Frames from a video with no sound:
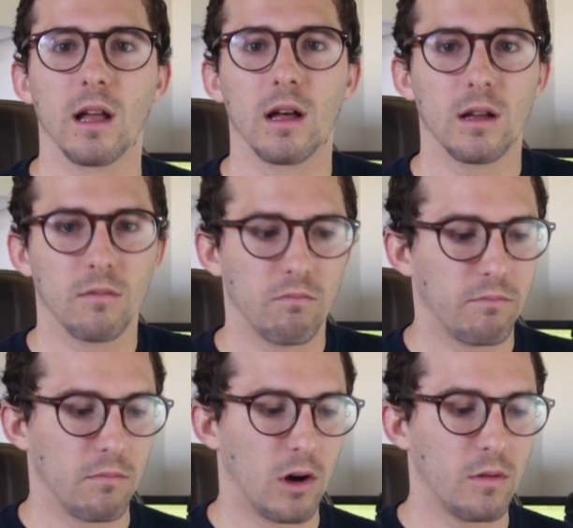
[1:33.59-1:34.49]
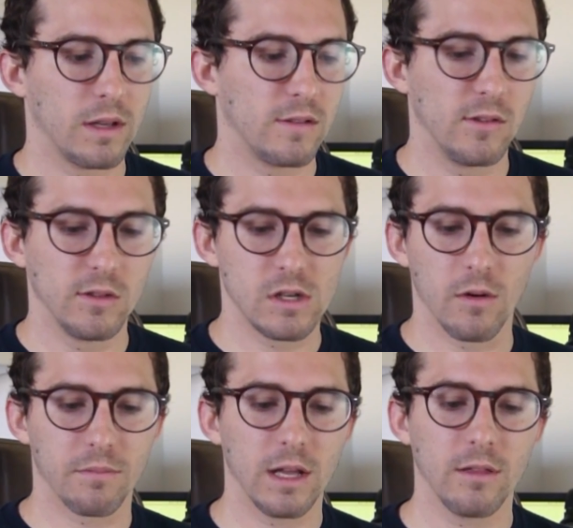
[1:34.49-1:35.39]
All we have to do is do
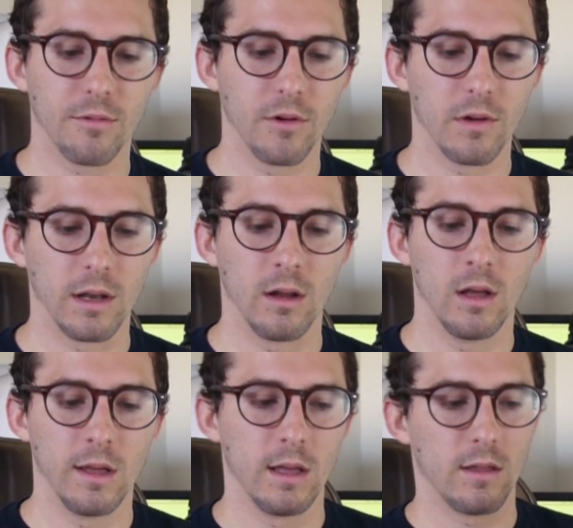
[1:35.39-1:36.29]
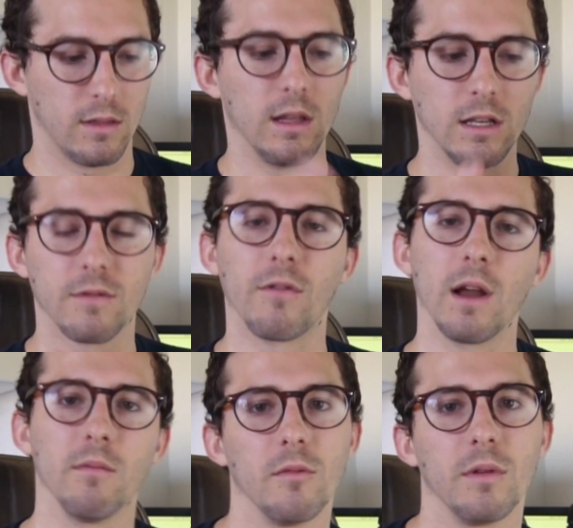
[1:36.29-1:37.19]
a playthrough and each
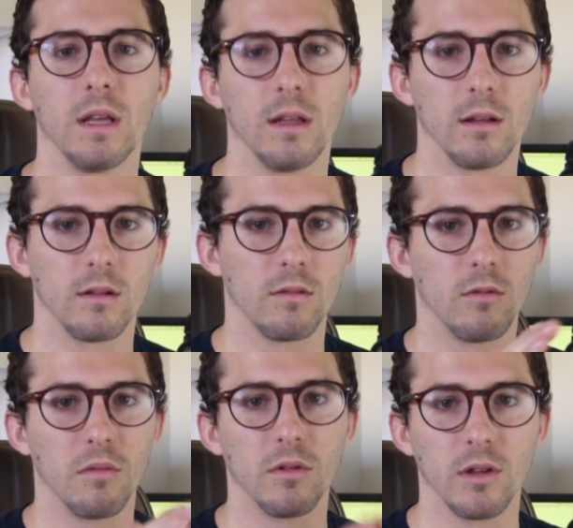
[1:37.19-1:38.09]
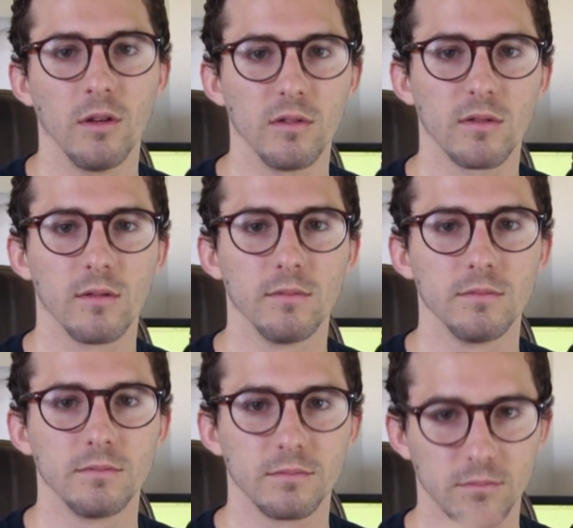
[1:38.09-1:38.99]
frame will be what we'll use.
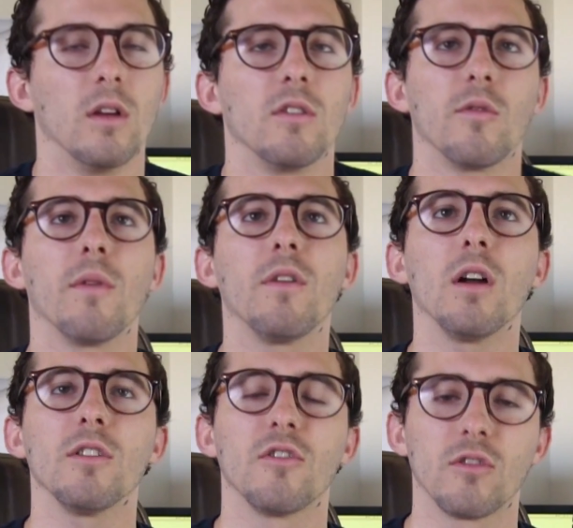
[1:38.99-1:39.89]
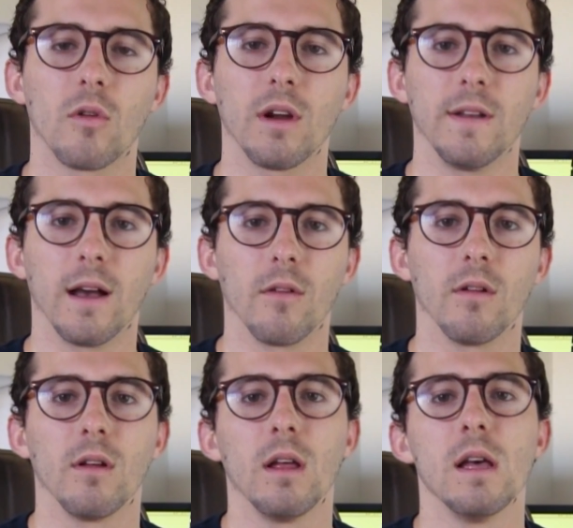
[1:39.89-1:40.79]
So we've got our story down.
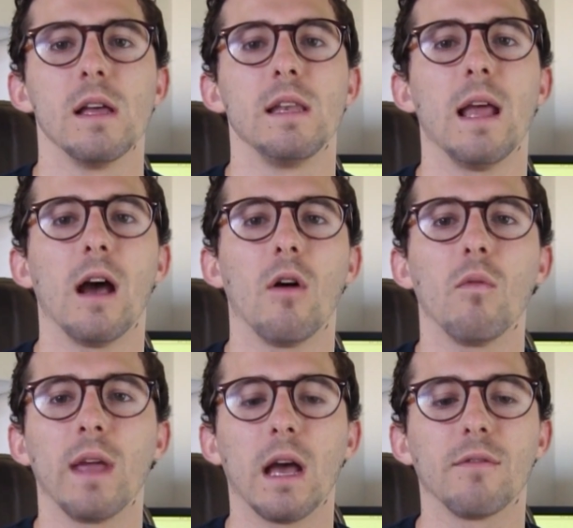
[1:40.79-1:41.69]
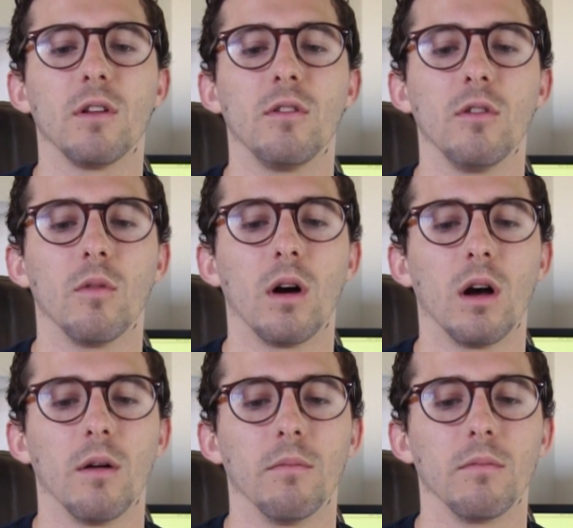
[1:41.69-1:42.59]
Now we have to do
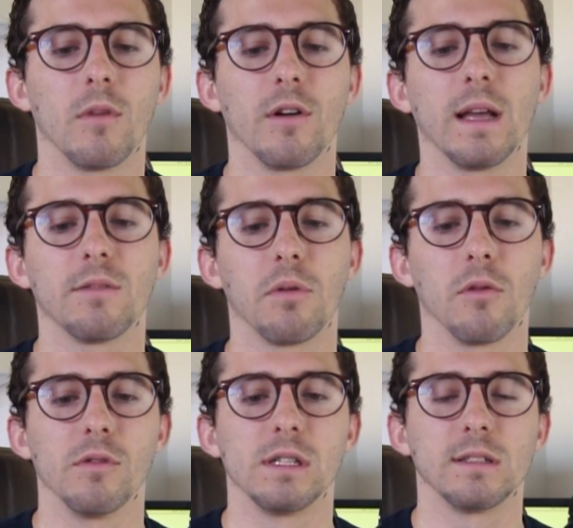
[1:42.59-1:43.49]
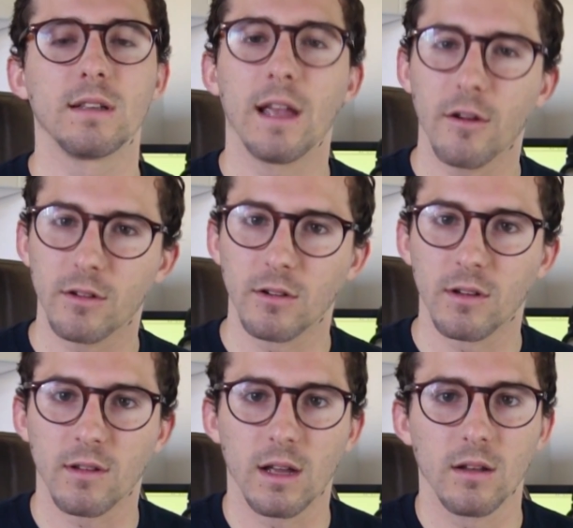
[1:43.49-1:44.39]
our next part, which is character
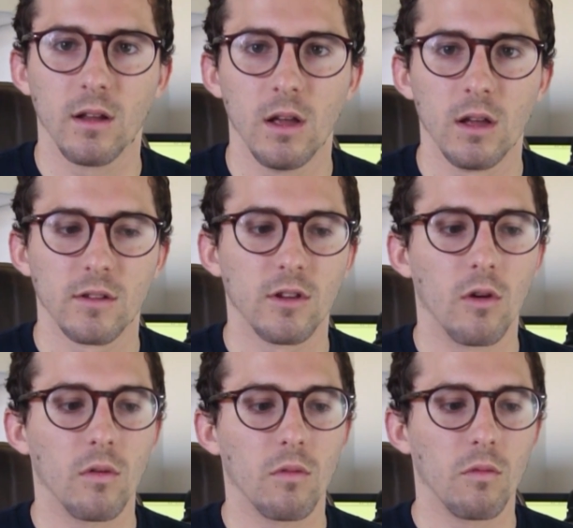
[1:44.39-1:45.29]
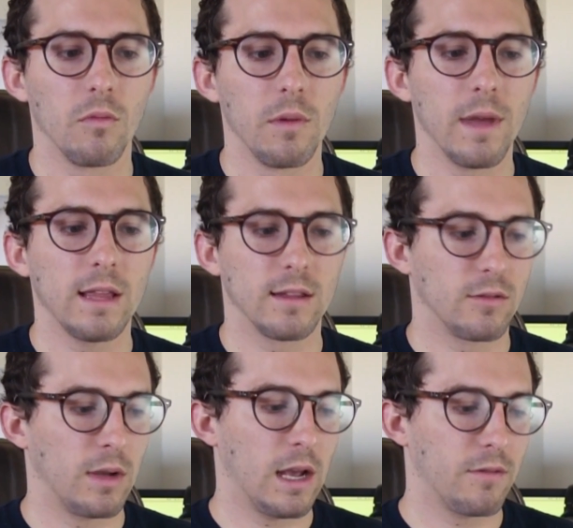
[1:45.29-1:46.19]
design. So when we make this,
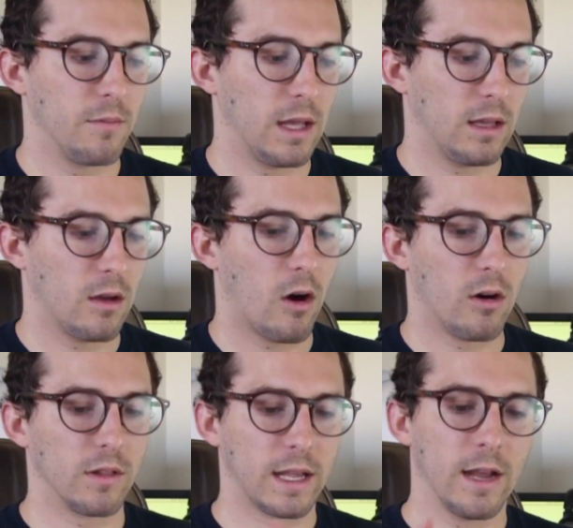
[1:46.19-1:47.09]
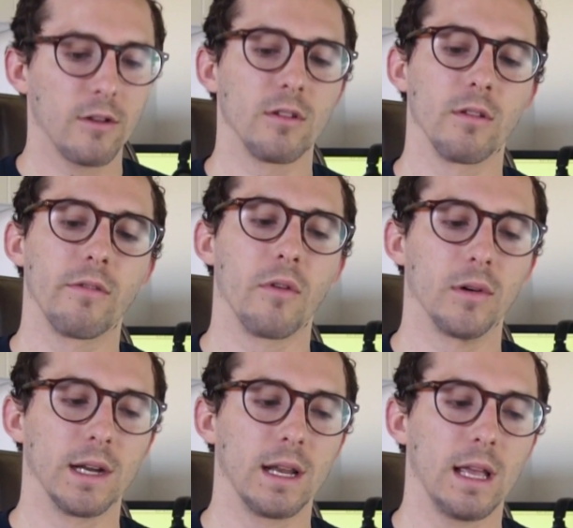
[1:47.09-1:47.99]
we have to make all the characters
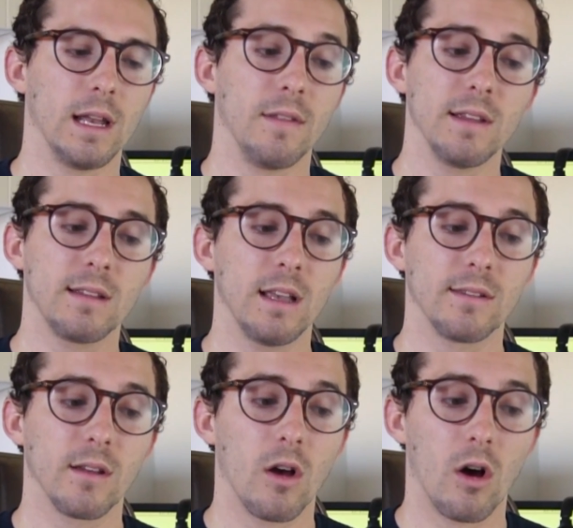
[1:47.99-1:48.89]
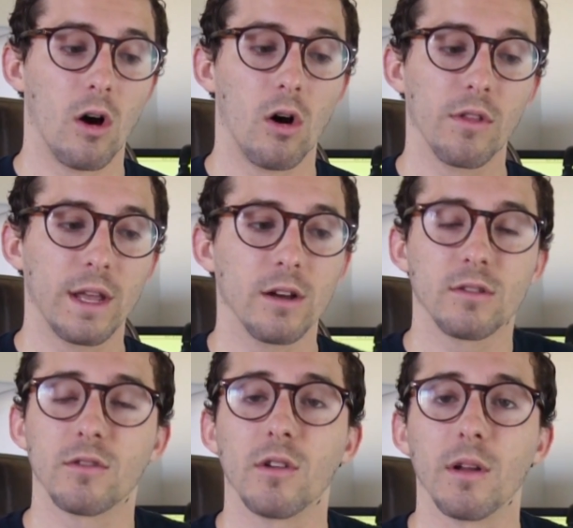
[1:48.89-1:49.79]
for it, and in this case all the
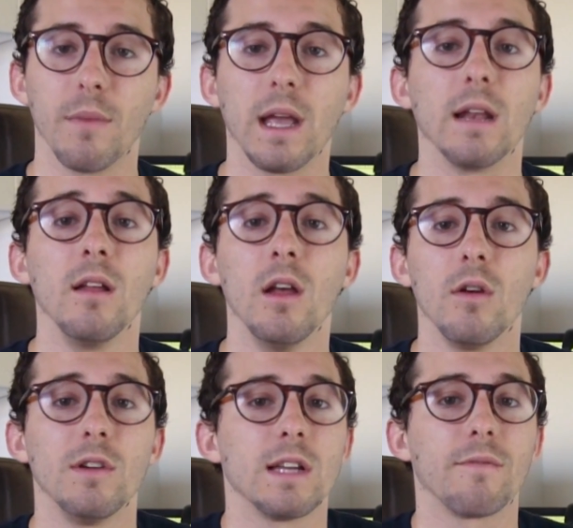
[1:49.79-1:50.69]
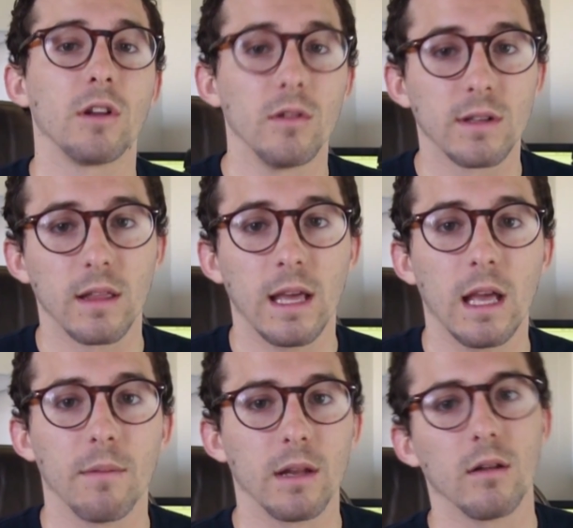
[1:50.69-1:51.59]
characters are already made. We just have to go into the
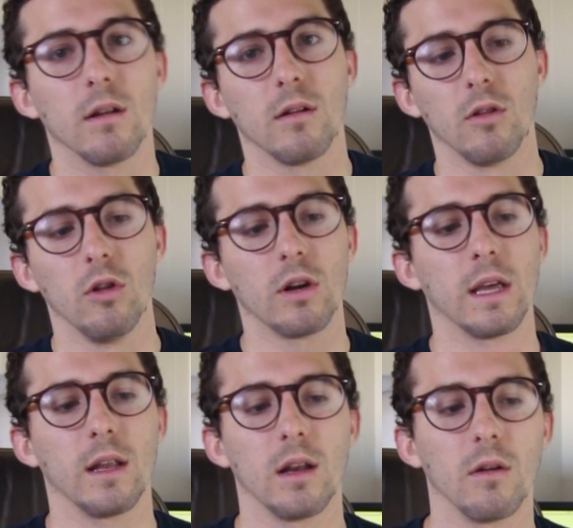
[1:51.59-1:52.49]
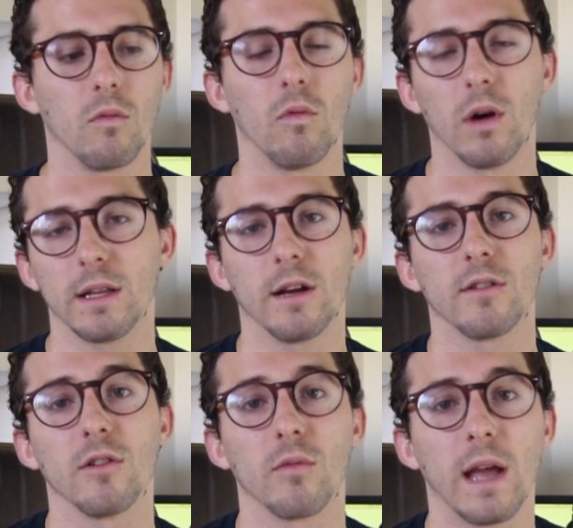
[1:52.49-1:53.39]
game and look at what
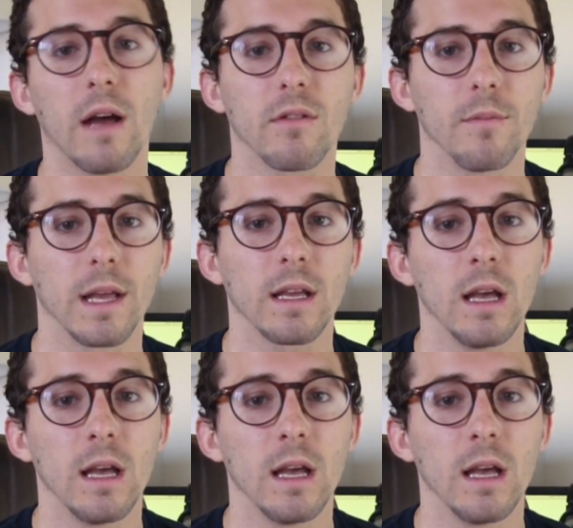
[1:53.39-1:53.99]
characters we have to make